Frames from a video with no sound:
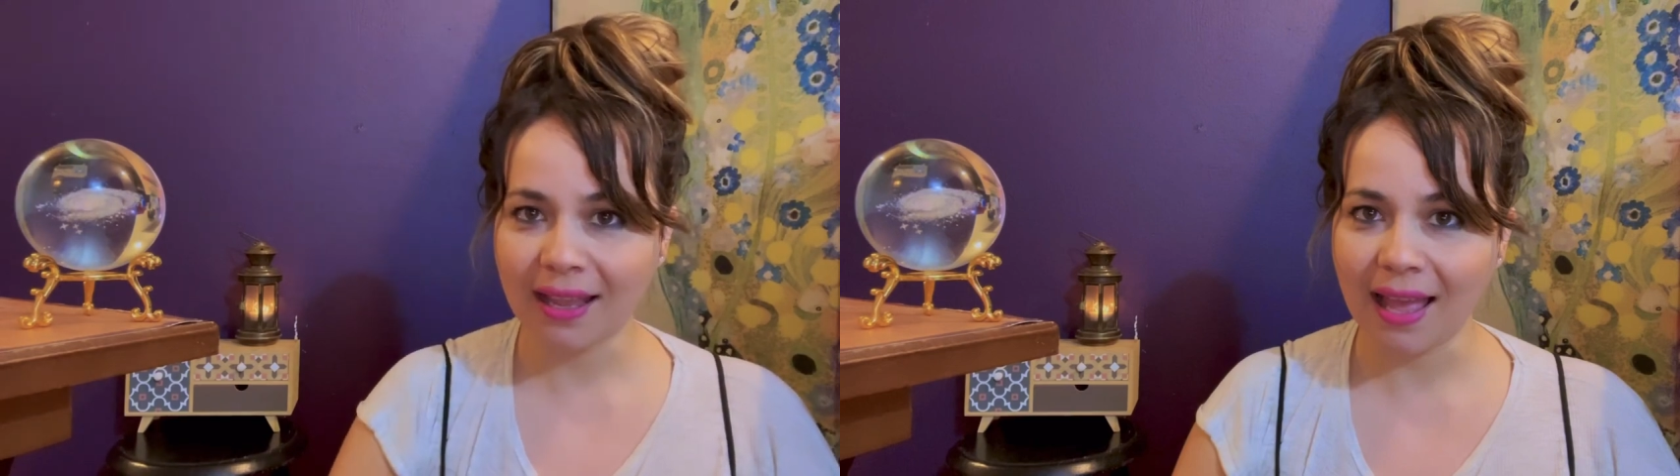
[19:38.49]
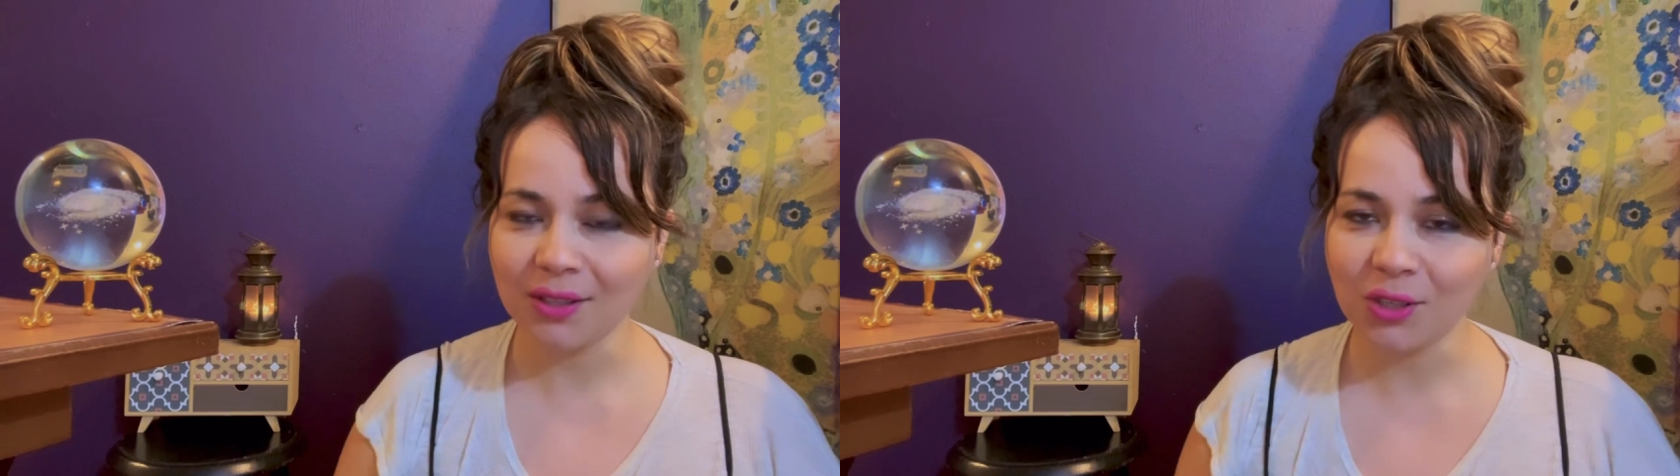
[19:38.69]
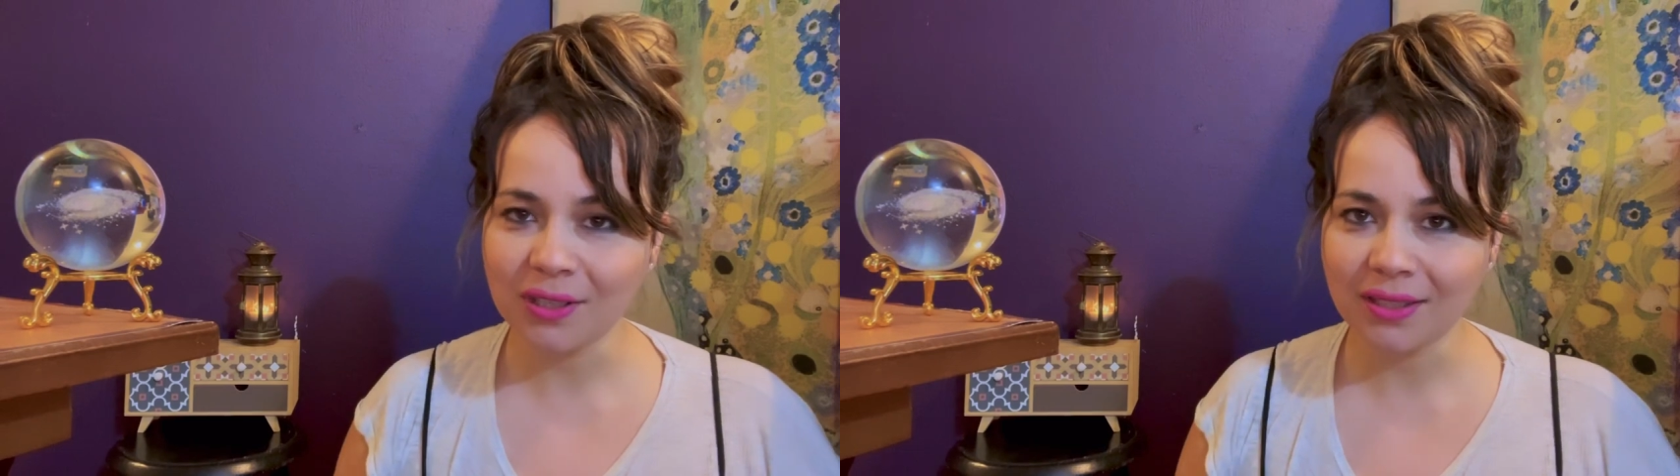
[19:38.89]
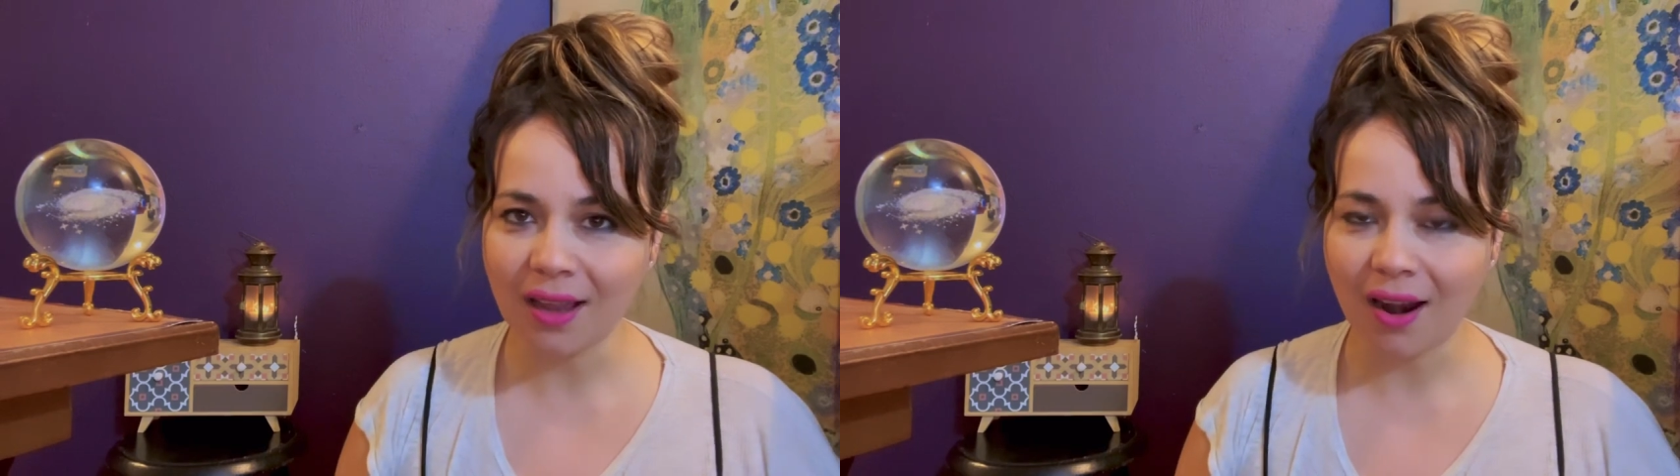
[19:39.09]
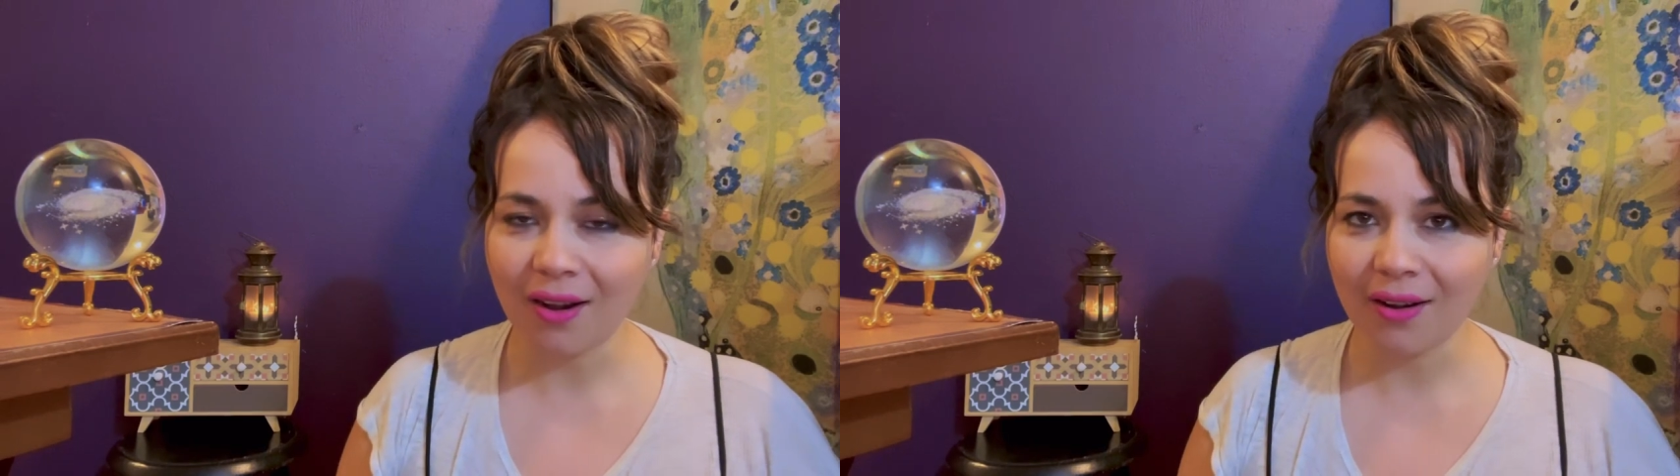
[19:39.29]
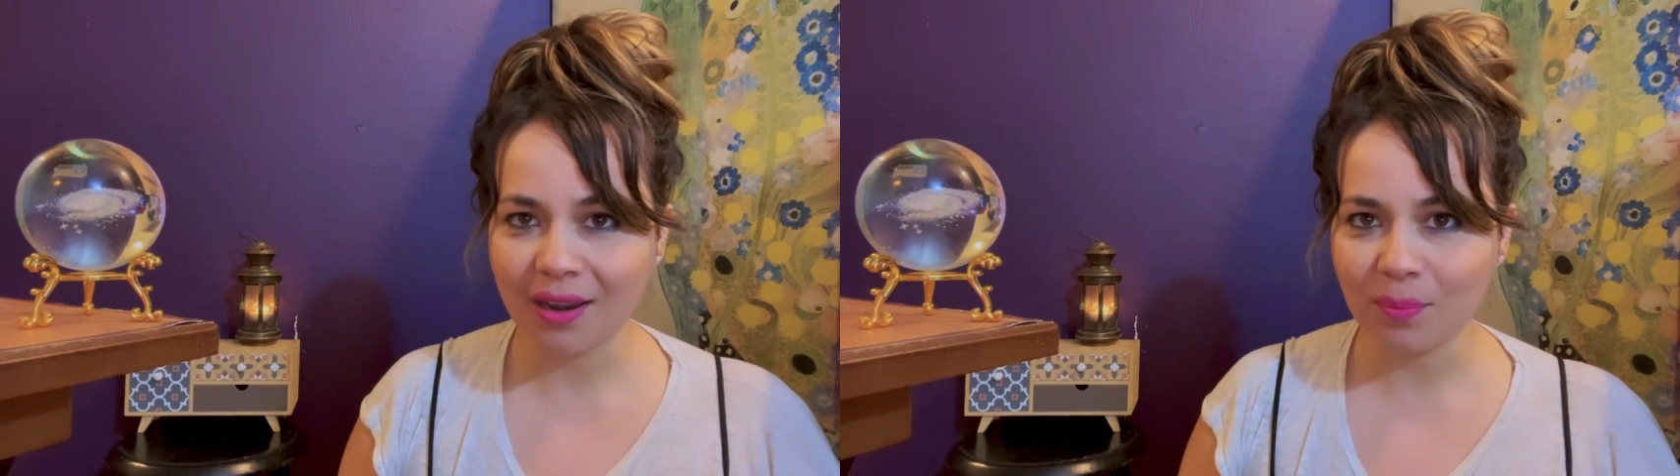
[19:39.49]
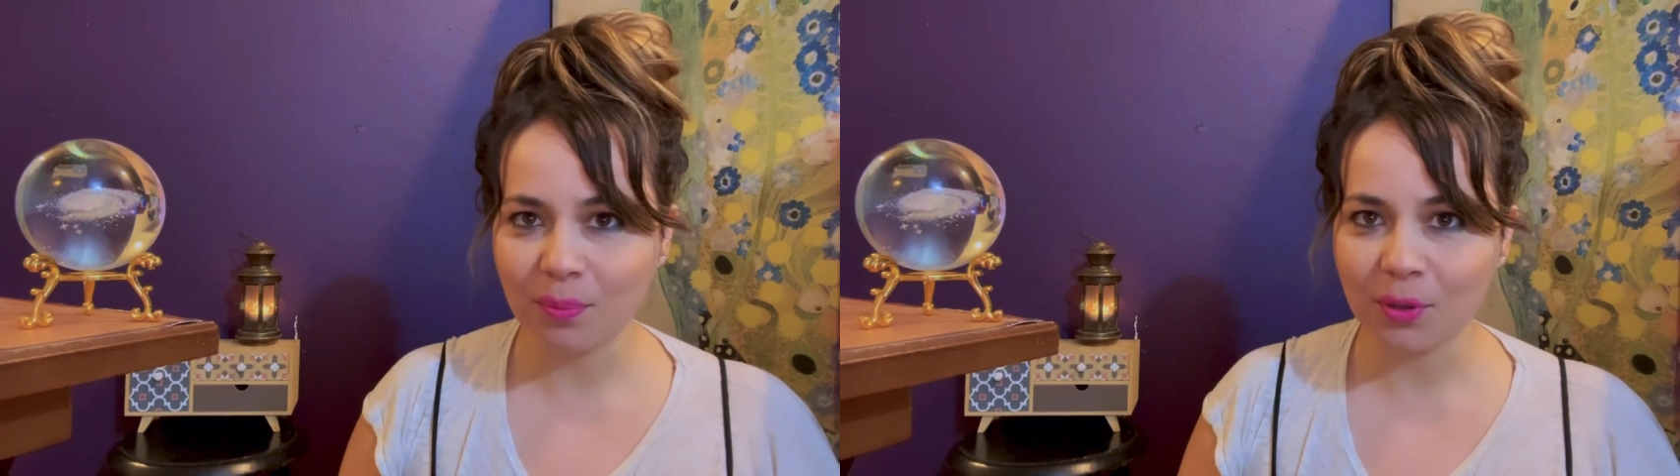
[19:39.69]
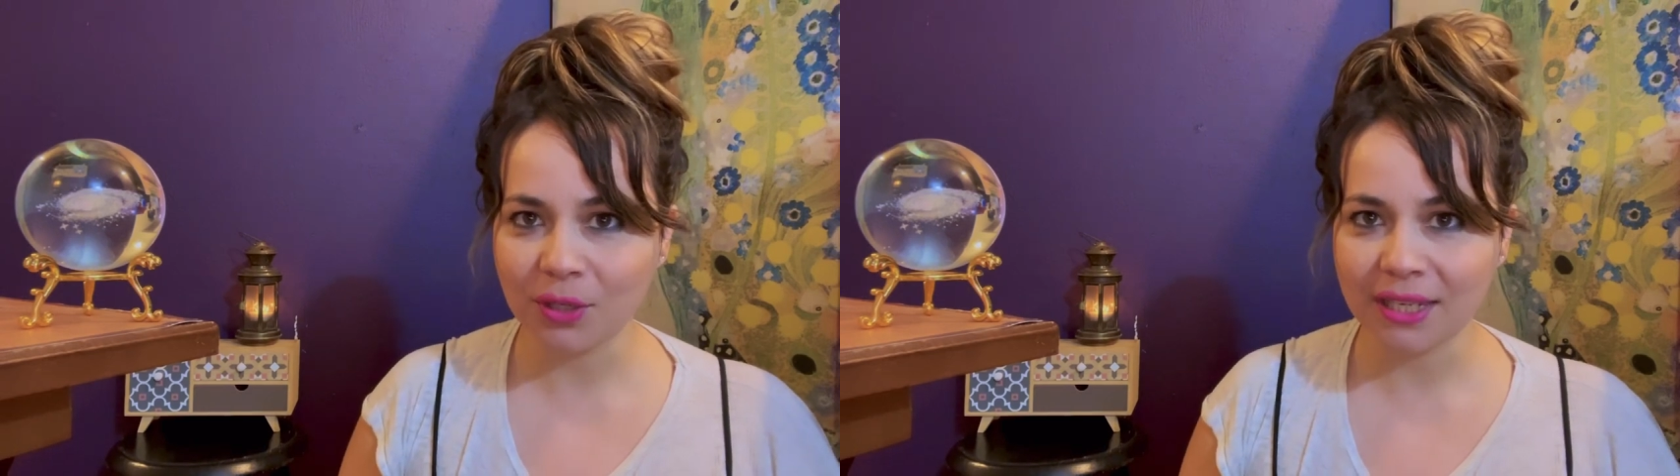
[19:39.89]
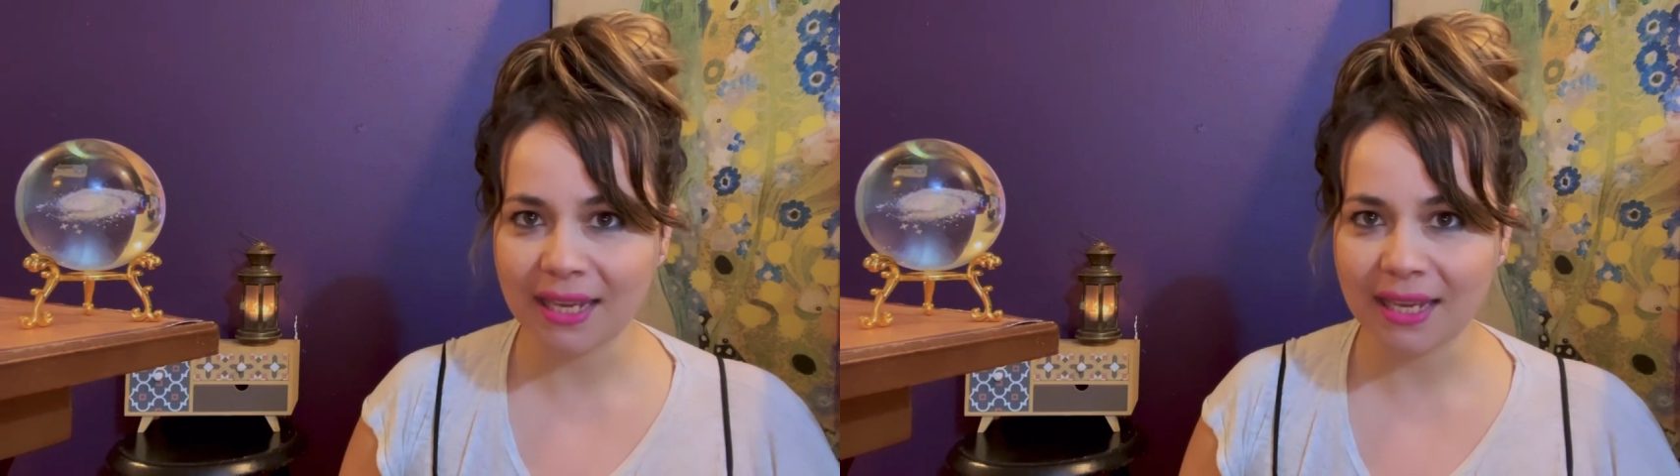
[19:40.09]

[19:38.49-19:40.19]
catch a star and put